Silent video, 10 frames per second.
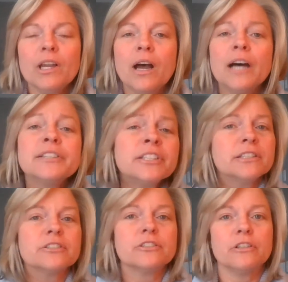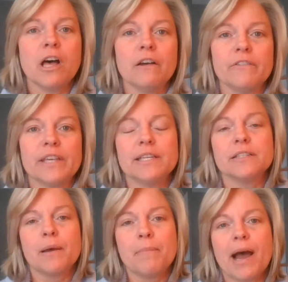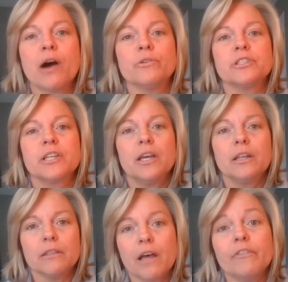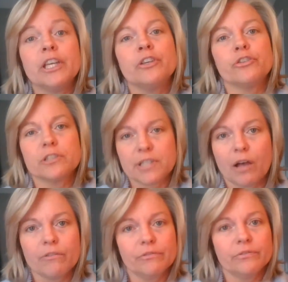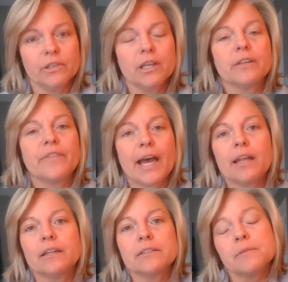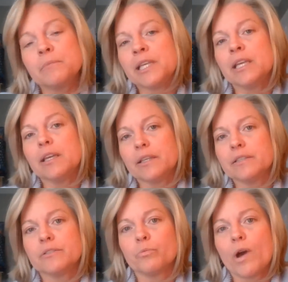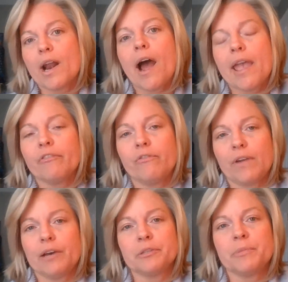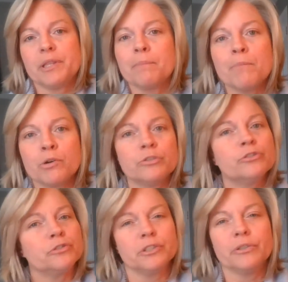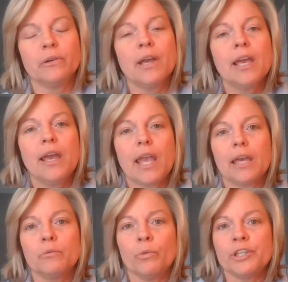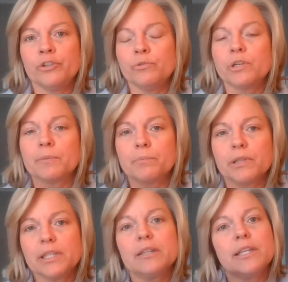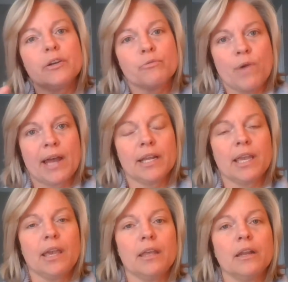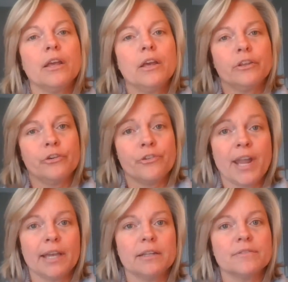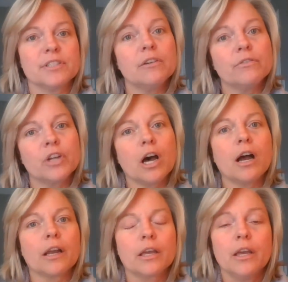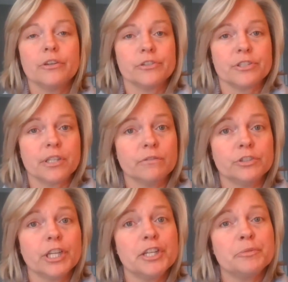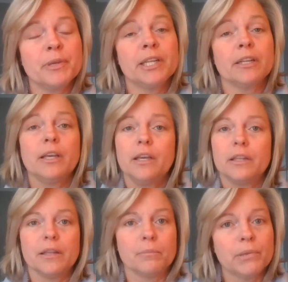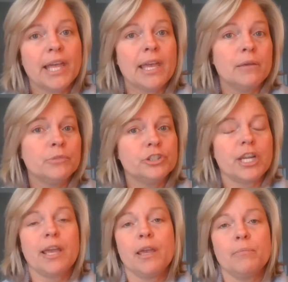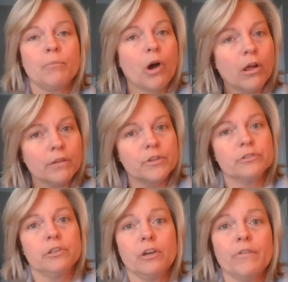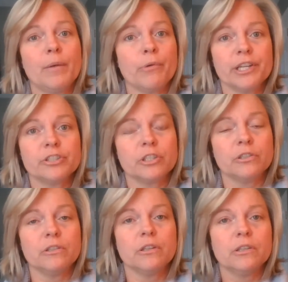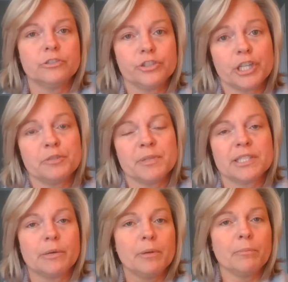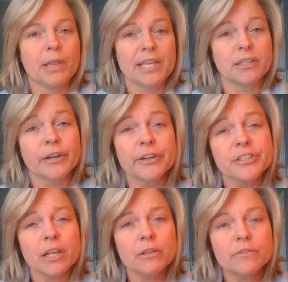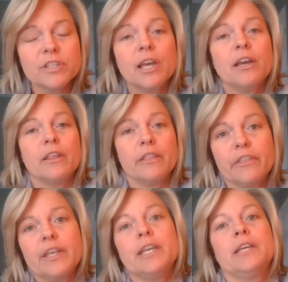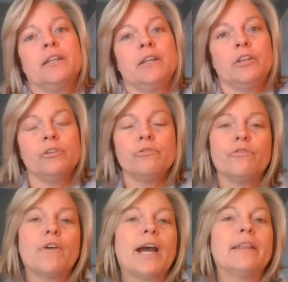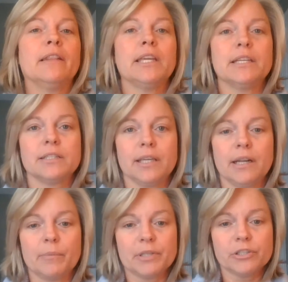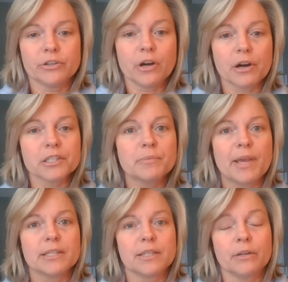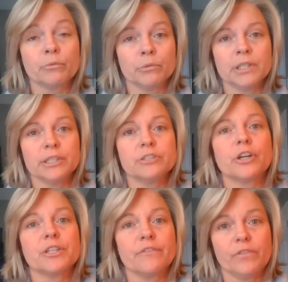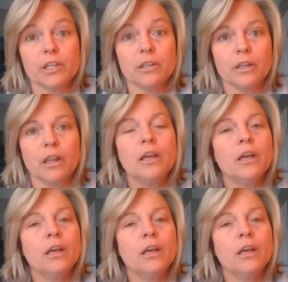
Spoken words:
unconditional love is about loving yourself. That to me is what I have found to be the most true. And when you completely eradicate your negative self talk, your self judgment, the blame, shame, all of those low vibrational judgments that we place on ourselves, then you finally get up into your heart space and really start to feel